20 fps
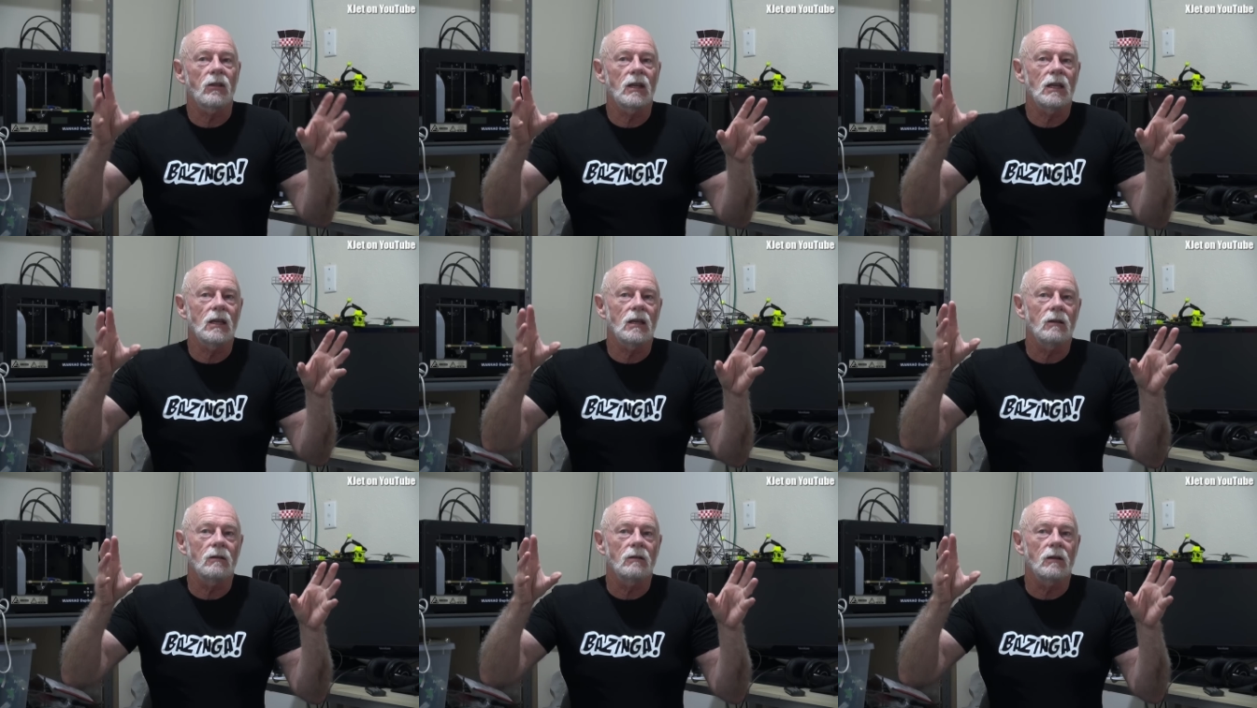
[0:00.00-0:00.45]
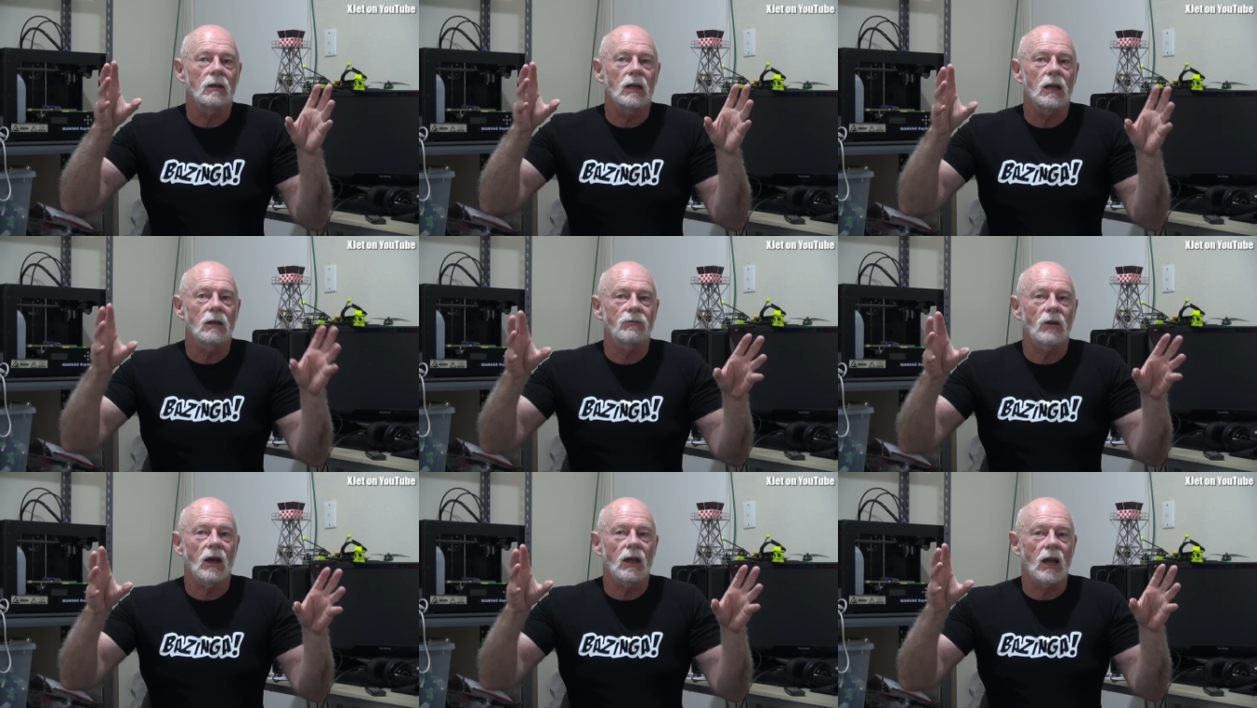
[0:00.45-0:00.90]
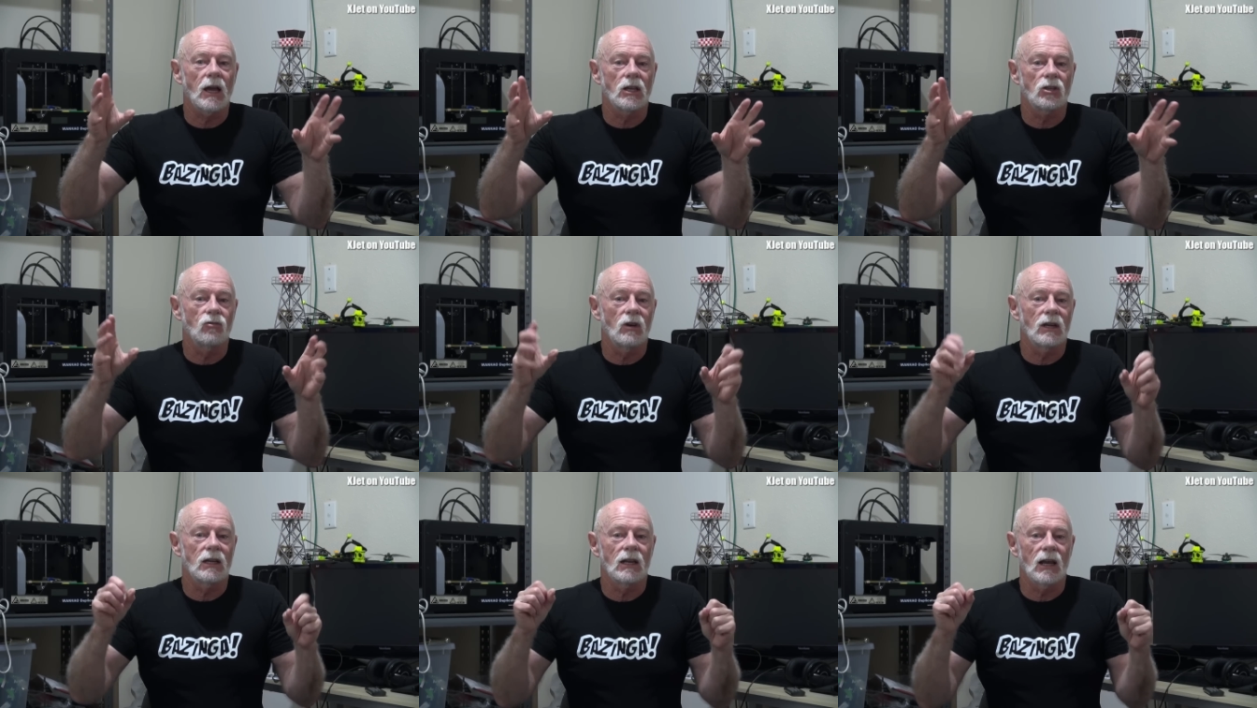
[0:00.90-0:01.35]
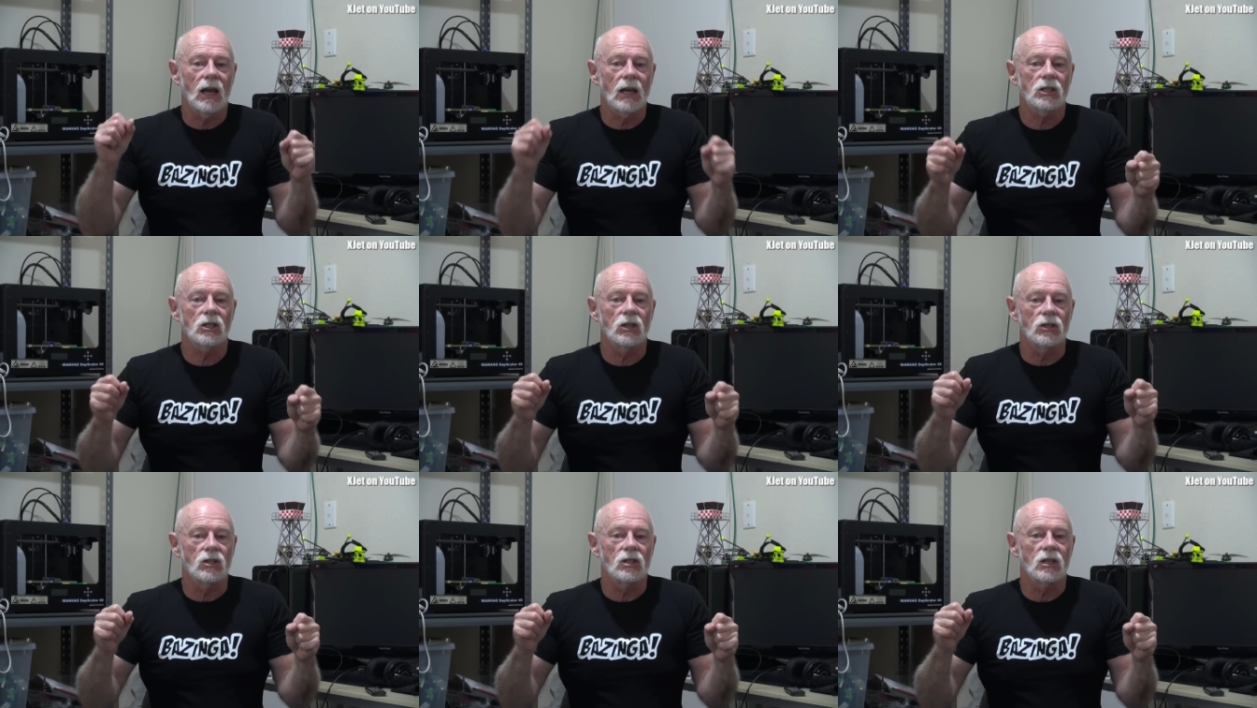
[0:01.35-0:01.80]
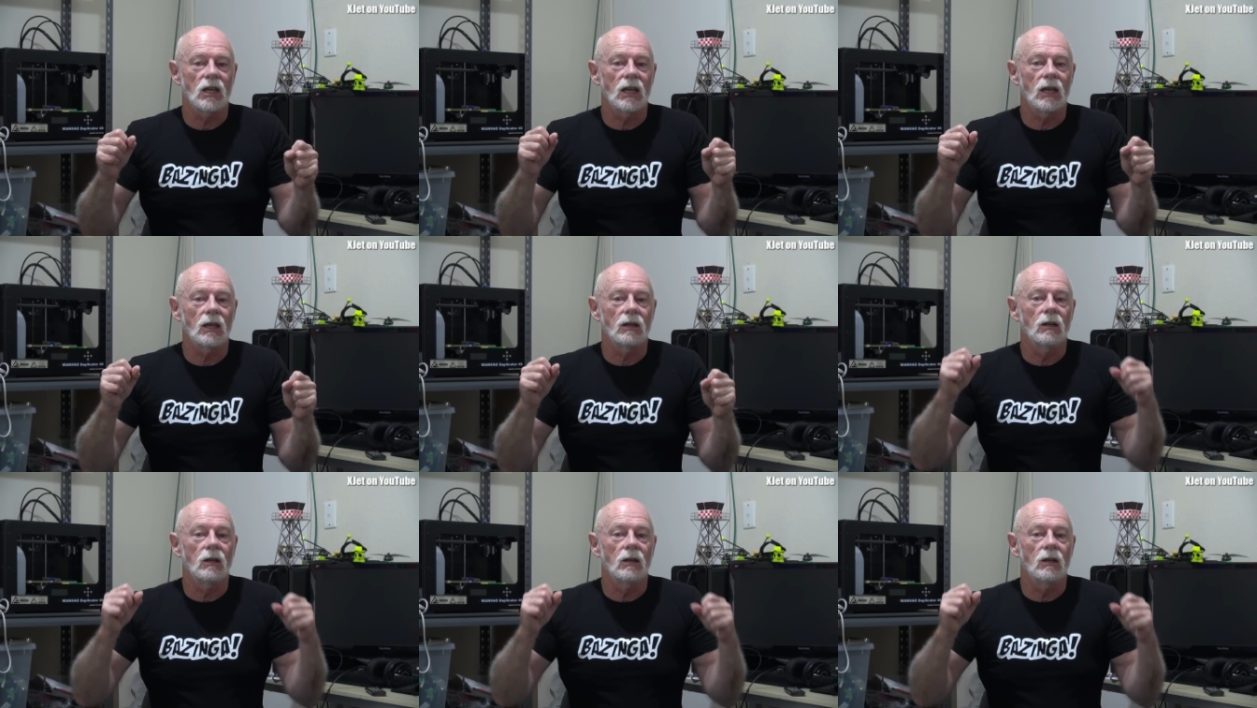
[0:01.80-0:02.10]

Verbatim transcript: the FAA's regulations,